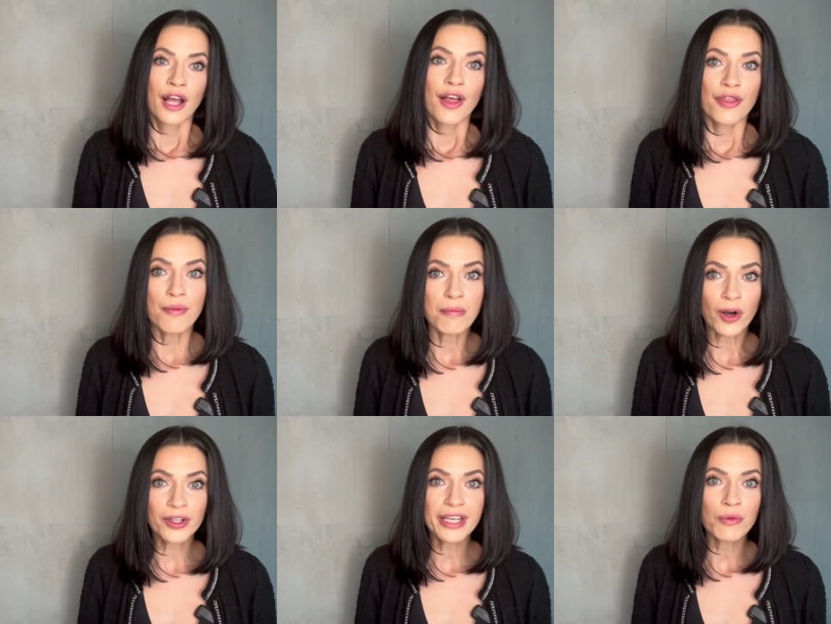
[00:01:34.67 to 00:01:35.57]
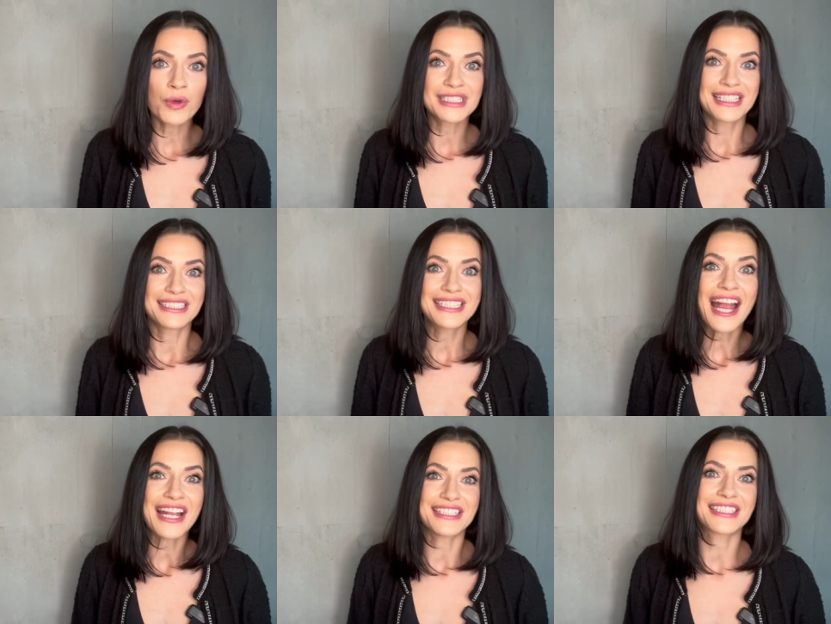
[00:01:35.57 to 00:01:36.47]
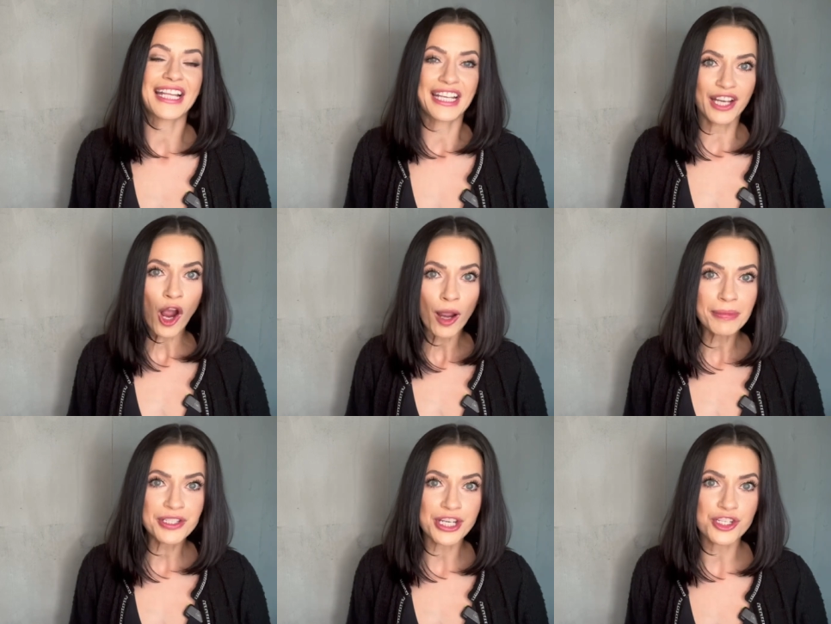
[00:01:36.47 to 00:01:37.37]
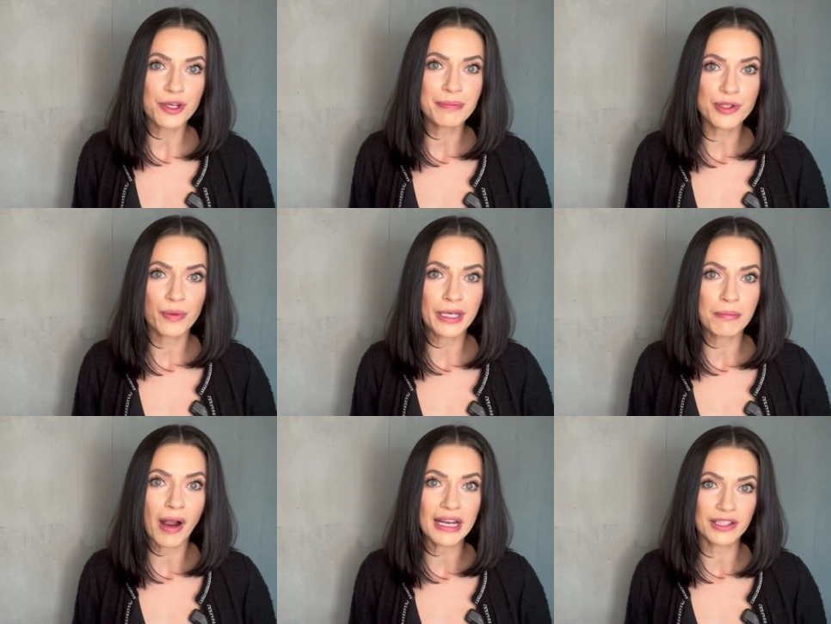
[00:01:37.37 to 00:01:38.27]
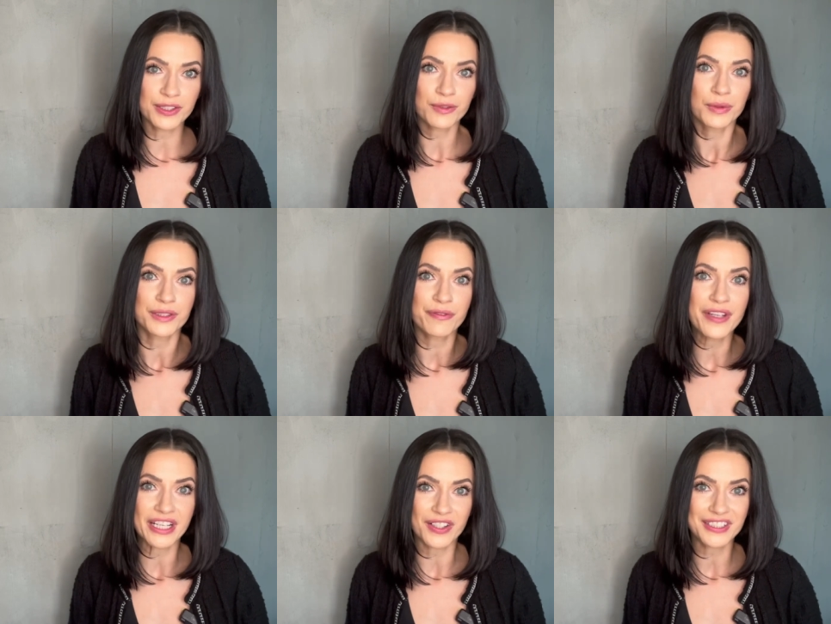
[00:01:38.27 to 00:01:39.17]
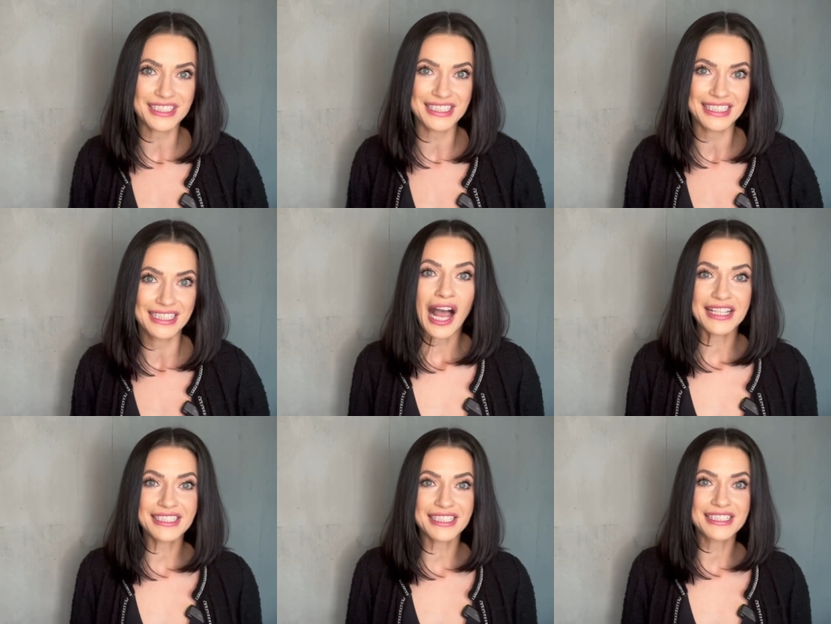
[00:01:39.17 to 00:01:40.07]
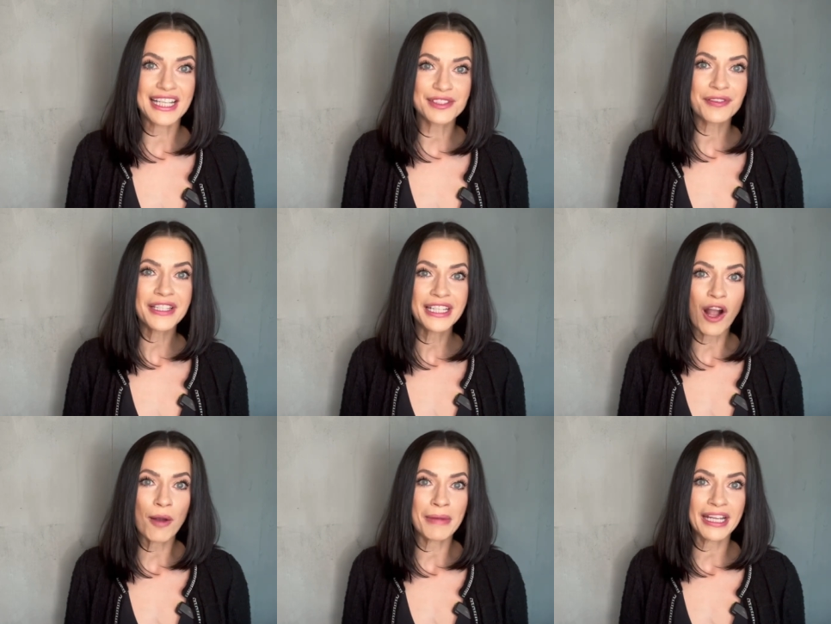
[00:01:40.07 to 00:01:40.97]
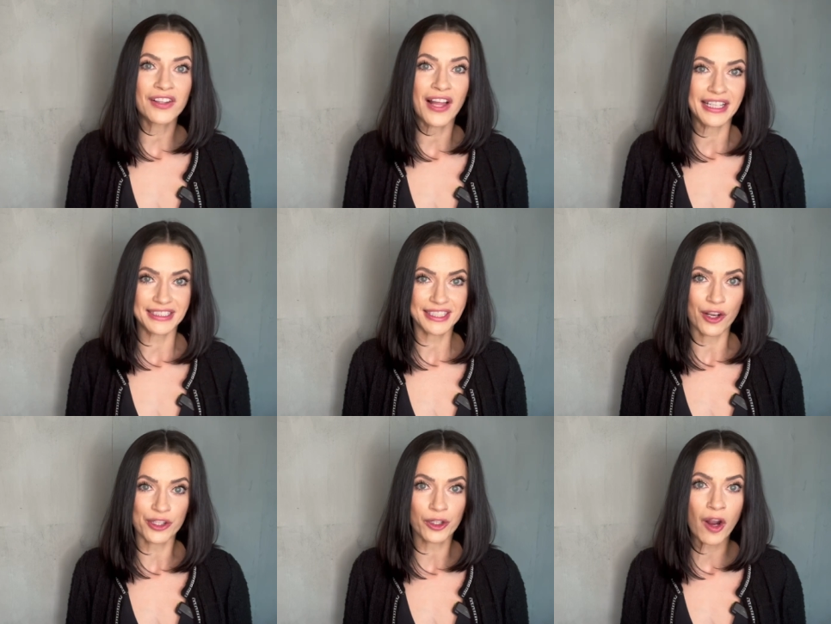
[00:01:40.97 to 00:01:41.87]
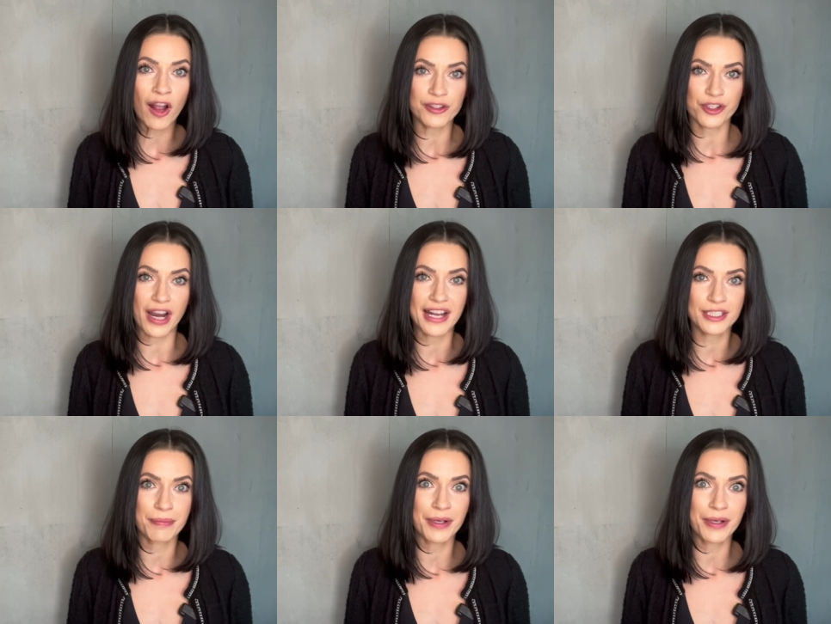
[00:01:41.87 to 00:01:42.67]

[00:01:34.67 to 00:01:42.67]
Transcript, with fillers: The market was intense and competition between buyers was fierce. I successfully got my clients under contract, but it